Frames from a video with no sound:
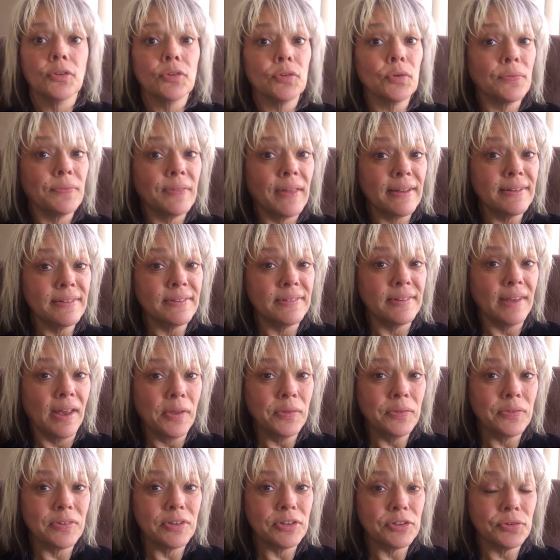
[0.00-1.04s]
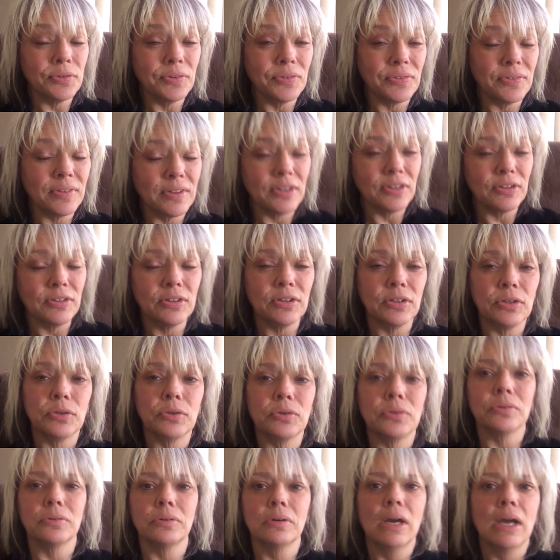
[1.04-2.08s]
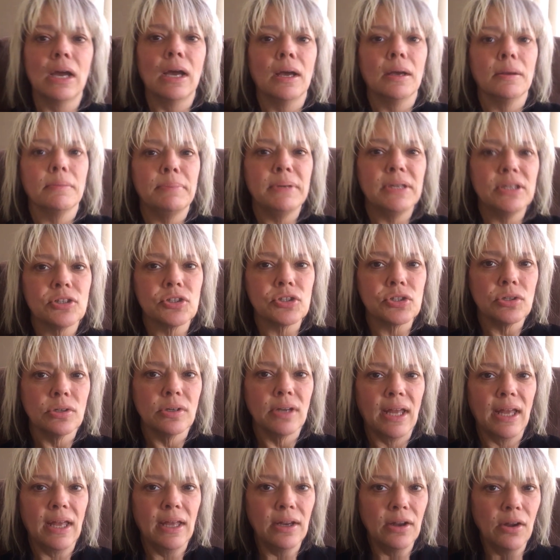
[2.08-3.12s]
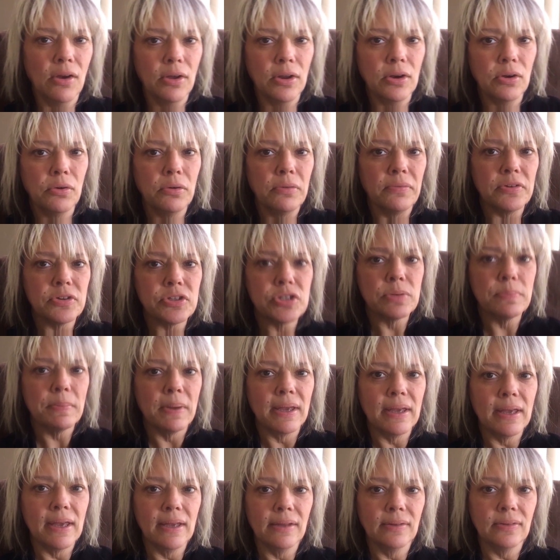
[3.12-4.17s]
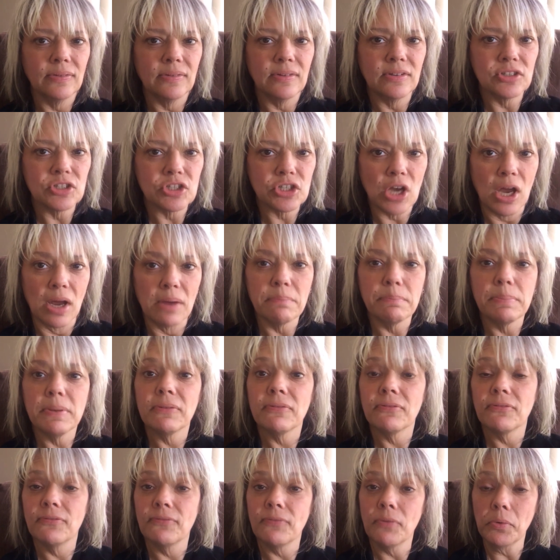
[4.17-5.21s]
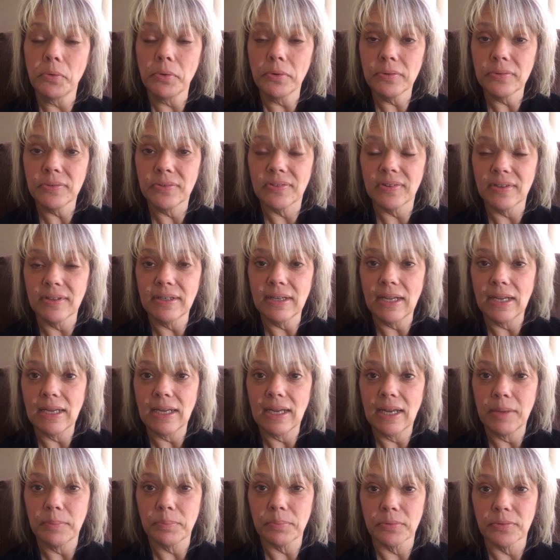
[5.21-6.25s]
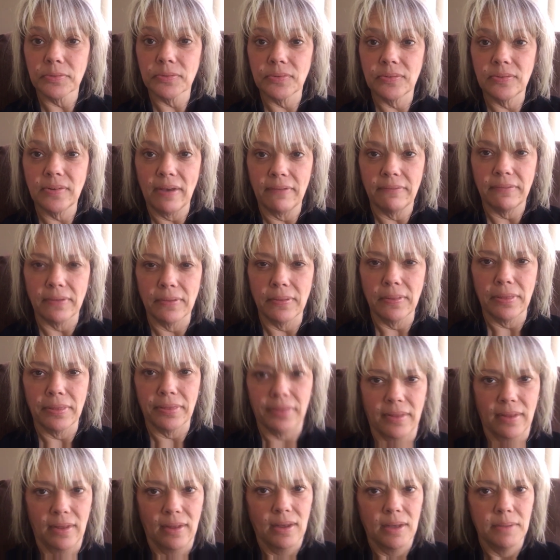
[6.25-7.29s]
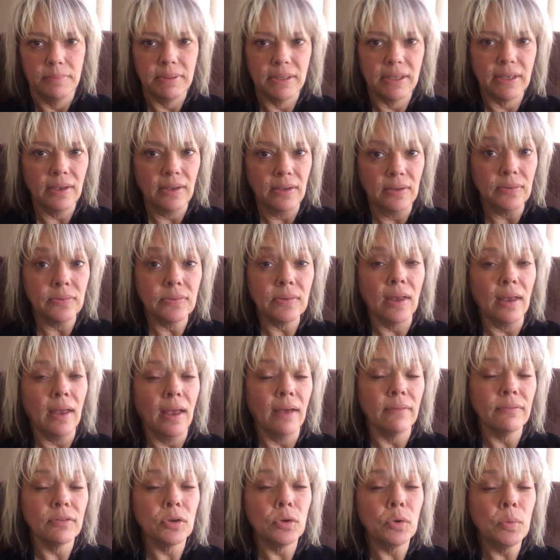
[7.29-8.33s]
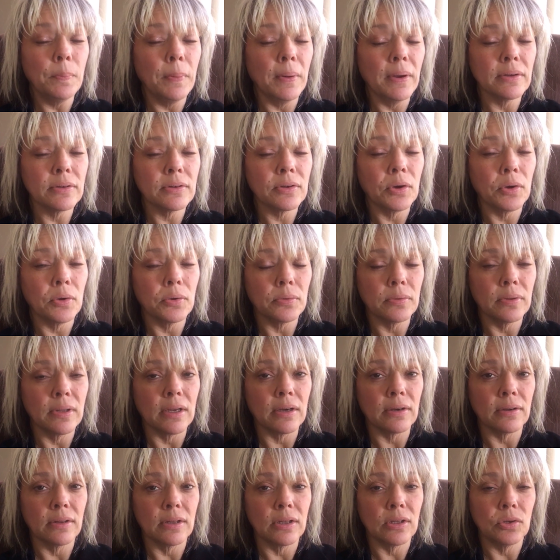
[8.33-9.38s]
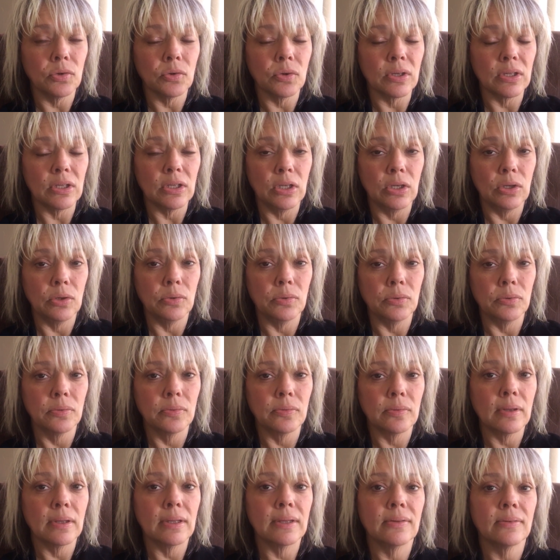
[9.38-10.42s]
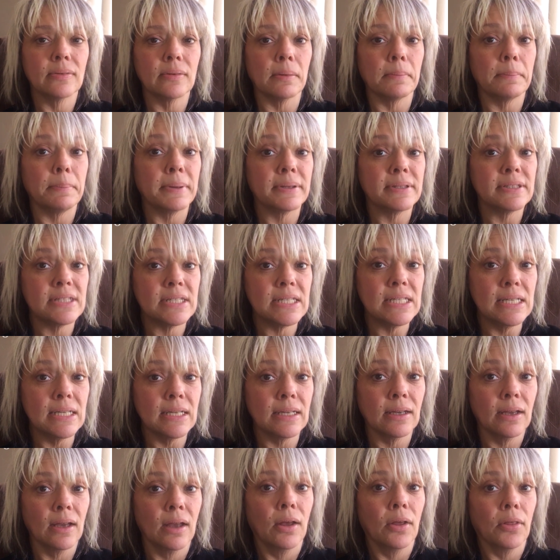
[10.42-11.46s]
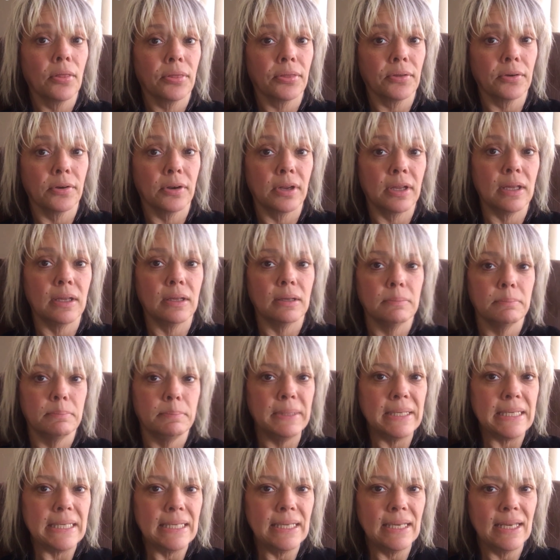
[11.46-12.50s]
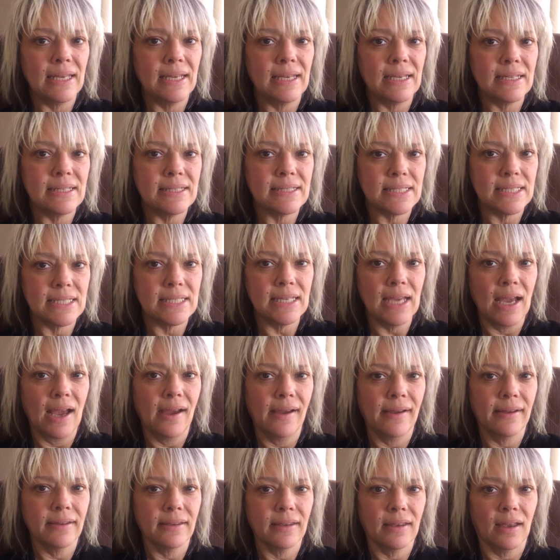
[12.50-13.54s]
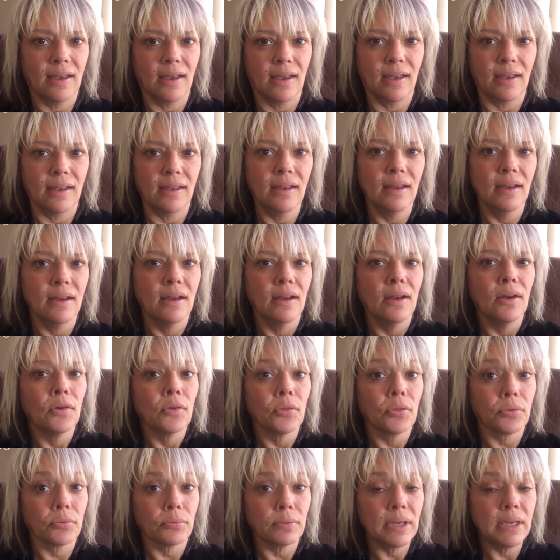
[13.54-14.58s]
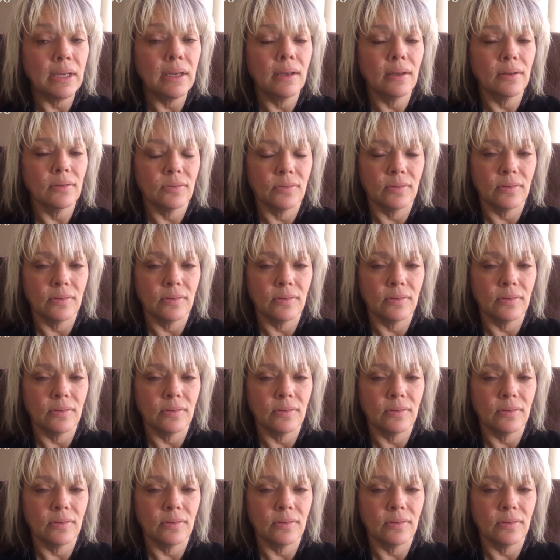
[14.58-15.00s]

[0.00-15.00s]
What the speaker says: So if that sounds interesting to you, be sure to head on over to my Etsy shop before Sunday, April 7th, because I have a coupon code there that you can use. It's Batik30, B-A-T-I-K 30